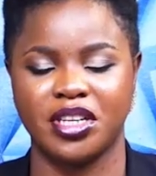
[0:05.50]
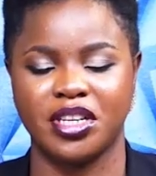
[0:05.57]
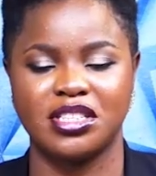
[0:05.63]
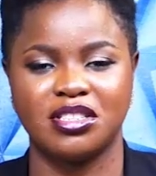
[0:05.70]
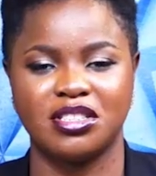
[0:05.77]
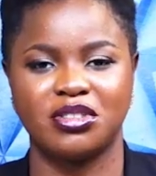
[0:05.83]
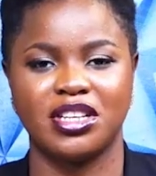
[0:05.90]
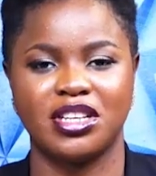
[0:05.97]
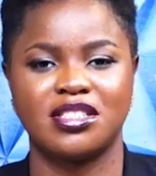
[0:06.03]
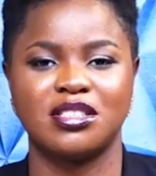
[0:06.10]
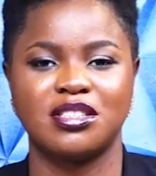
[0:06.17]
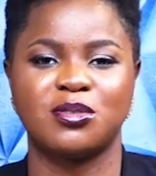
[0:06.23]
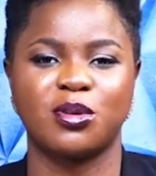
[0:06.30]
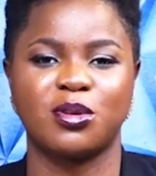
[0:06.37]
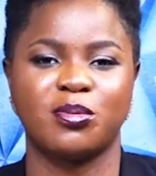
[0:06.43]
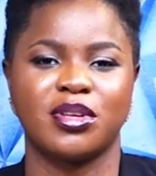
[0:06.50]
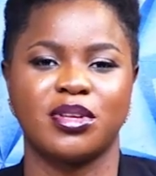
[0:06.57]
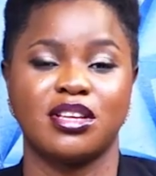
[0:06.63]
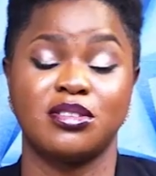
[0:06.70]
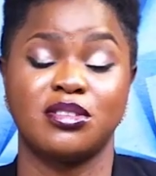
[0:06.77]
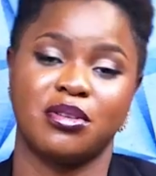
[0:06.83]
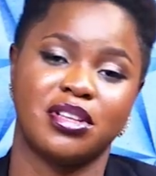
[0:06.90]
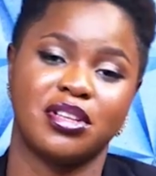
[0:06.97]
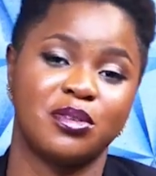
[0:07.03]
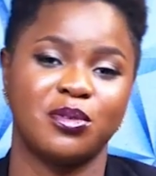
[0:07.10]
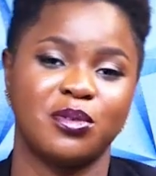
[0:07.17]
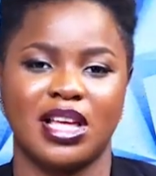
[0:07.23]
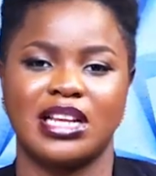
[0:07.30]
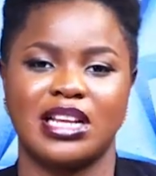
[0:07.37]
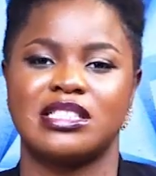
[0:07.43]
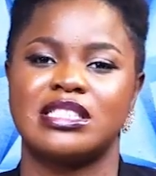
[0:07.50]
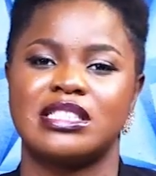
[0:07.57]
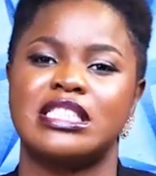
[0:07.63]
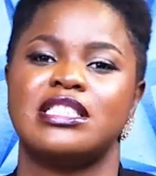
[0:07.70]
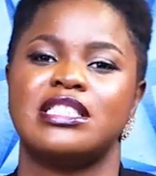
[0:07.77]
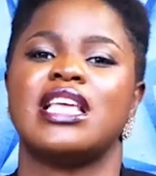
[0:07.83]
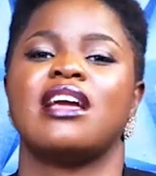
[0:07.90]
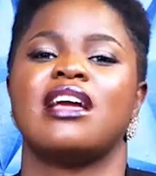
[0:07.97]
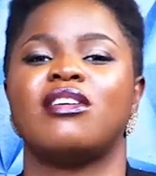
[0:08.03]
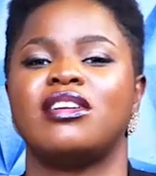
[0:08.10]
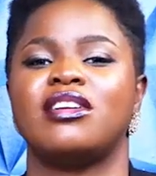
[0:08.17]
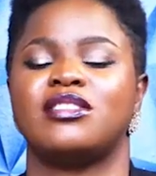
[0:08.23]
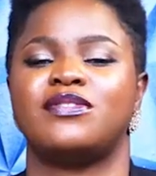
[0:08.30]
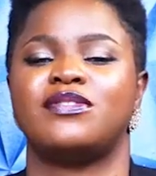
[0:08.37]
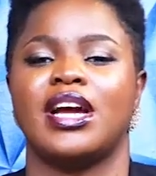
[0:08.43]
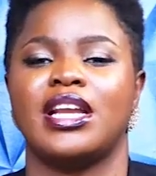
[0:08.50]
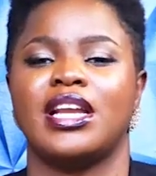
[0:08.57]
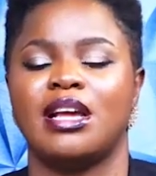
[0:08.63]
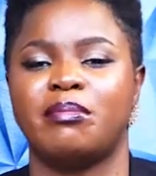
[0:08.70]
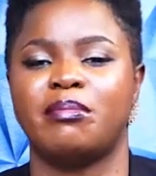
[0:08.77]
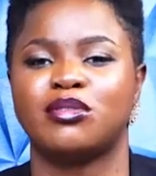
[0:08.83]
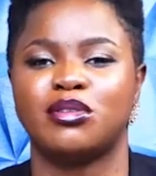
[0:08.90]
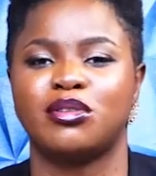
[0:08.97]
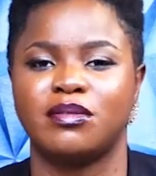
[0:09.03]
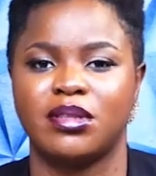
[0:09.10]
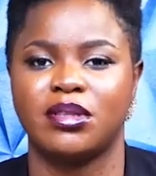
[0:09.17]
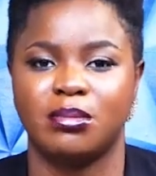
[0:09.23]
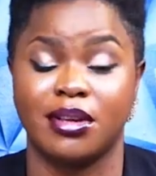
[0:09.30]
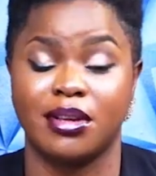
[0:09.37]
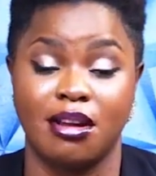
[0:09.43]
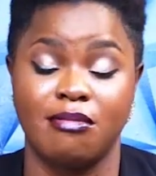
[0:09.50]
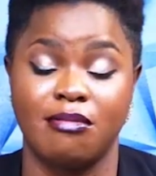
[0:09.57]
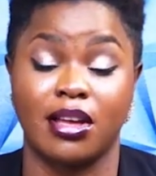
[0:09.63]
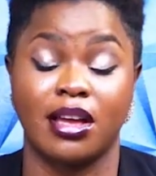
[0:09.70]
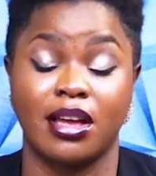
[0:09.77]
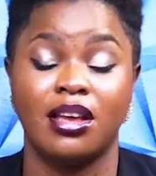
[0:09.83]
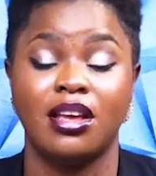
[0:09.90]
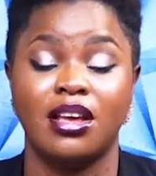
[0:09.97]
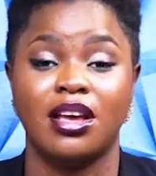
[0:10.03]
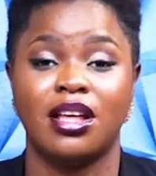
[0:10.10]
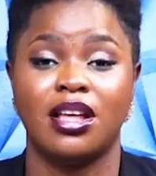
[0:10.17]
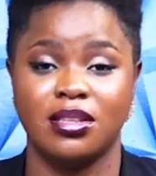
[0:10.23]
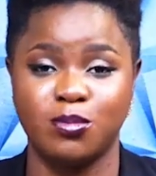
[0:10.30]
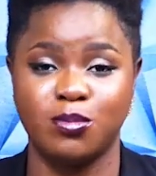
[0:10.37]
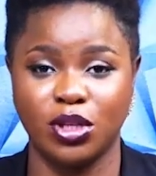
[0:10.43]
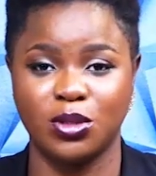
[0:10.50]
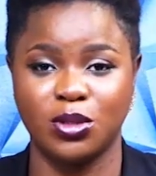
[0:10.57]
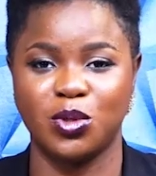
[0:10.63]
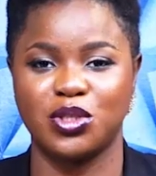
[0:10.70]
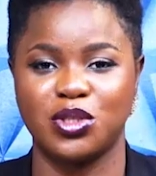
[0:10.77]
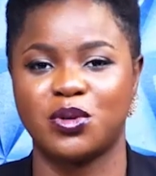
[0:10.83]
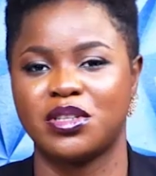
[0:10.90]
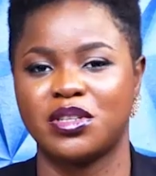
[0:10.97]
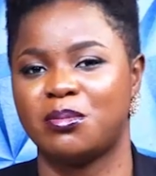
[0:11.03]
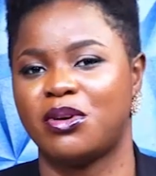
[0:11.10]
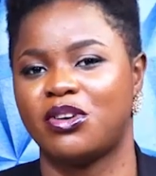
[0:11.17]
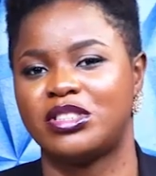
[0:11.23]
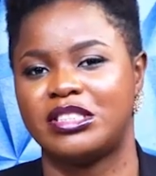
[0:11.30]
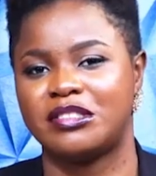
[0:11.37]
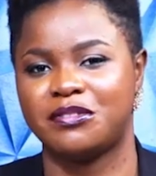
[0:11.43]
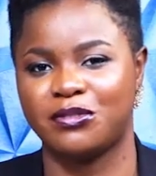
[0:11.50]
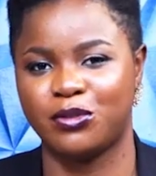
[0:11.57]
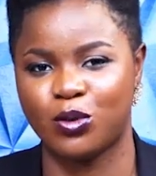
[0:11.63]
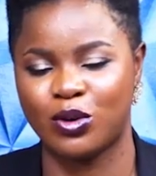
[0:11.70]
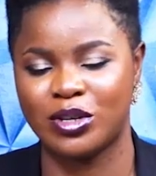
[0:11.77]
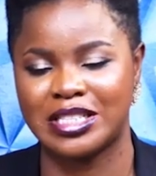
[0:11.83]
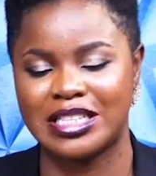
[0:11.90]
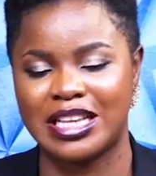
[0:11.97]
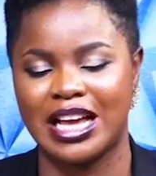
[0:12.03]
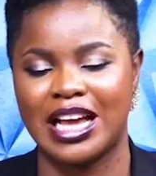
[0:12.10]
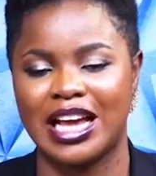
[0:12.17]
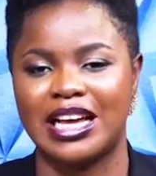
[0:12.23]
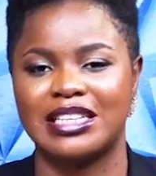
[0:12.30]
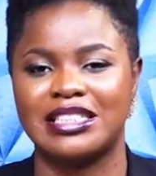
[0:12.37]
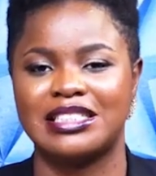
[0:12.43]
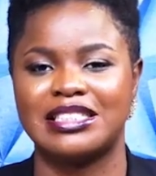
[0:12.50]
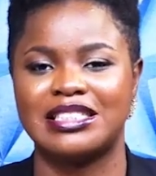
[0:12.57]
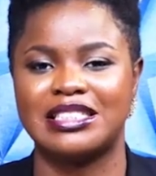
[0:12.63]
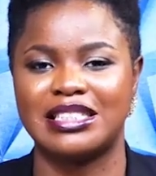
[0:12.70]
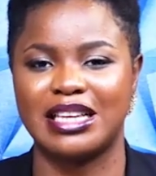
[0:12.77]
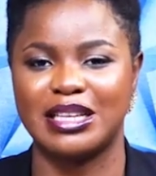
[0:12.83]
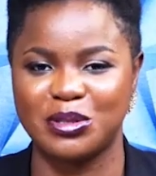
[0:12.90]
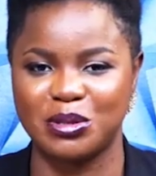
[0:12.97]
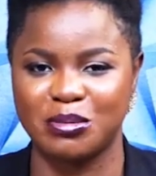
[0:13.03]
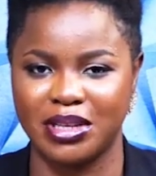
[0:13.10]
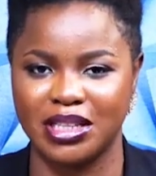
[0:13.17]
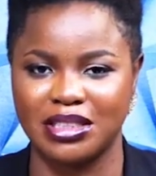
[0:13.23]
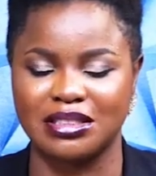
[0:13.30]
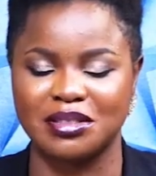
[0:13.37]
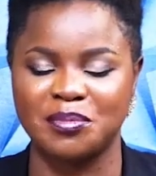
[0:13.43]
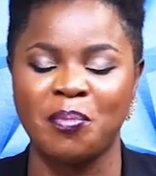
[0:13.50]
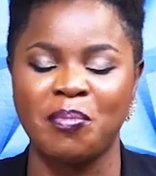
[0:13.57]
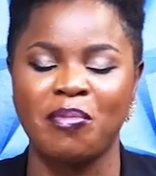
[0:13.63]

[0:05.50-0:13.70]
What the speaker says: interesting topic. As you already know, that it's the Thank God It's Friday episode of Daybreak Africa, and this morning we are talking about divorce and settlements.